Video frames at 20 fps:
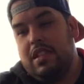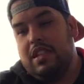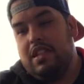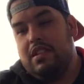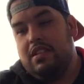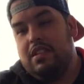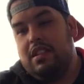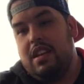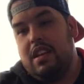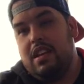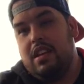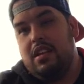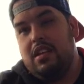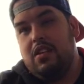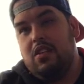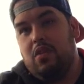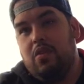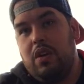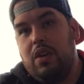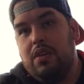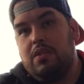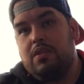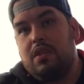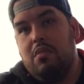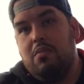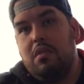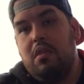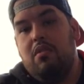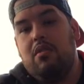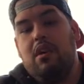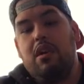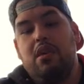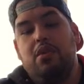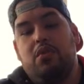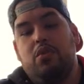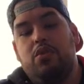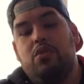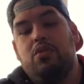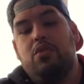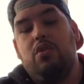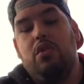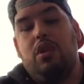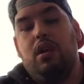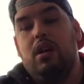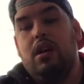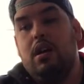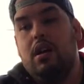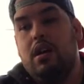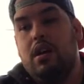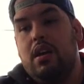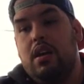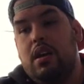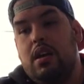it's like these figures I've been wanting for so long,